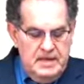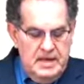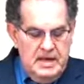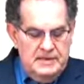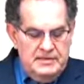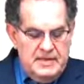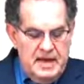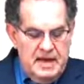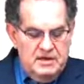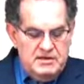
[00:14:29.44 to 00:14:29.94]

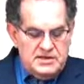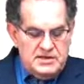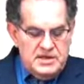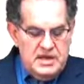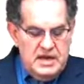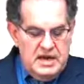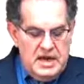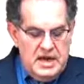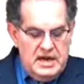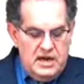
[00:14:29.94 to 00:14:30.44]
Yet thou
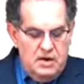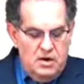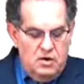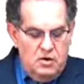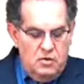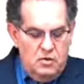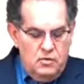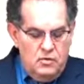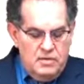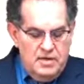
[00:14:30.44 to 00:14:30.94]
said, I
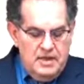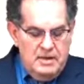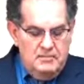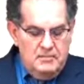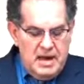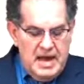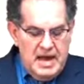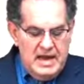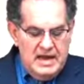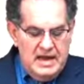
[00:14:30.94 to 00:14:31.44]
know
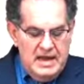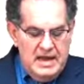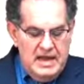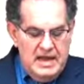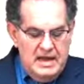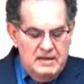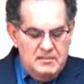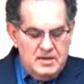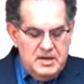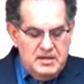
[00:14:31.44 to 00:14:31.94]
thee by
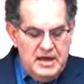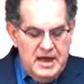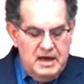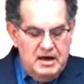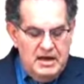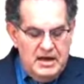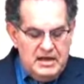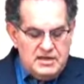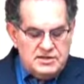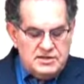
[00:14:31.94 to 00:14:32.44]
name, and
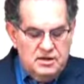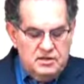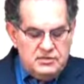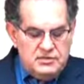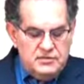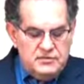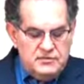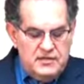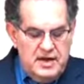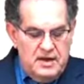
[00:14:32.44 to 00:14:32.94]
thou hast
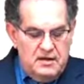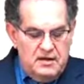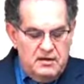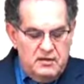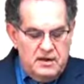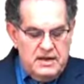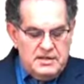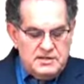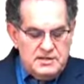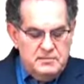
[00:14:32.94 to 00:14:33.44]
also found
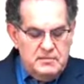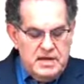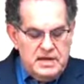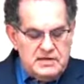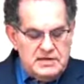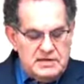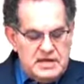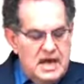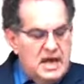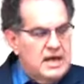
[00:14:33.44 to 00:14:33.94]
grace in my
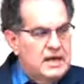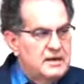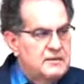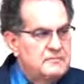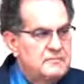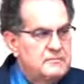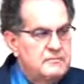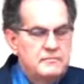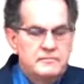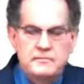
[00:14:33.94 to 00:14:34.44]
sight.
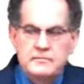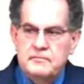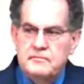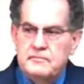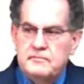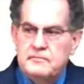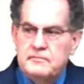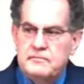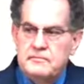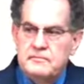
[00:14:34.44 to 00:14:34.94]

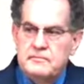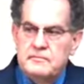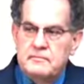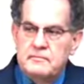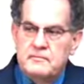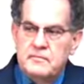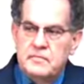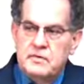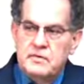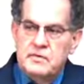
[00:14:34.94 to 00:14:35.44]

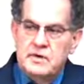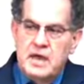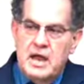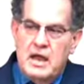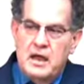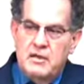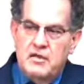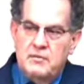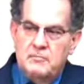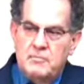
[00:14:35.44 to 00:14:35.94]

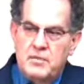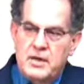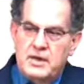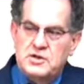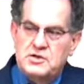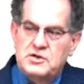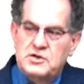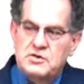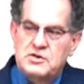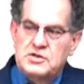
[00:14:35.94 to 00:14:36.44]
Now the
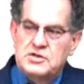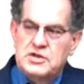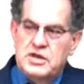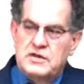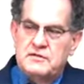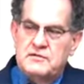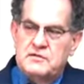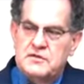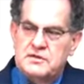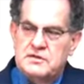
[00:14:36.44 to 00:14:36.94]
picture
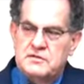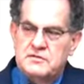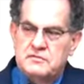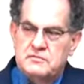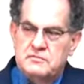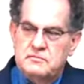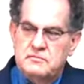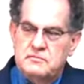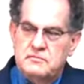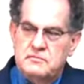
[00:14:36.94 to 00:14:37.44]

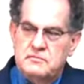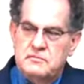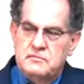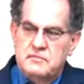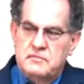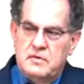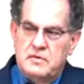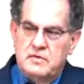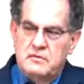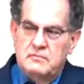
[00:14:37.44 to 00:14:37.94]
shifts
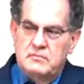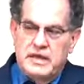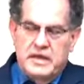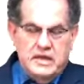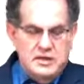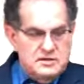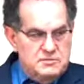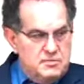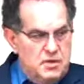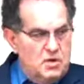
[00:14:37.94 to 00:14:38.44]

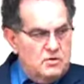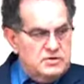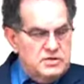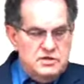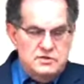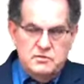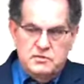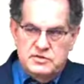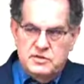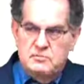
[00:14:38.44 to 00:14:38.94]
because
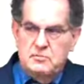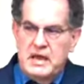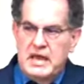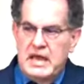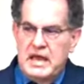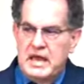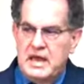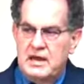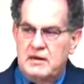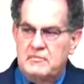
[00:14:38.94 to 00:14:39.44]
Moses was a
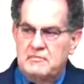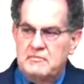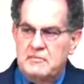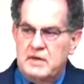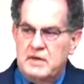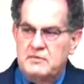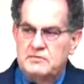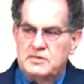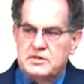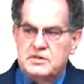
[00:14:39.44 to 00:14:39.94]
man,
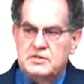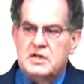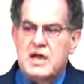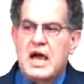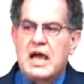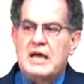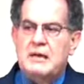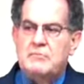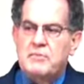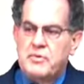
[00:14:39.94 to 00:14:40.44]
he was a
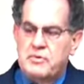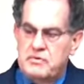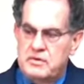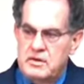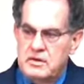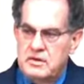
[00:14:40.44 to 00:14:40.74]
type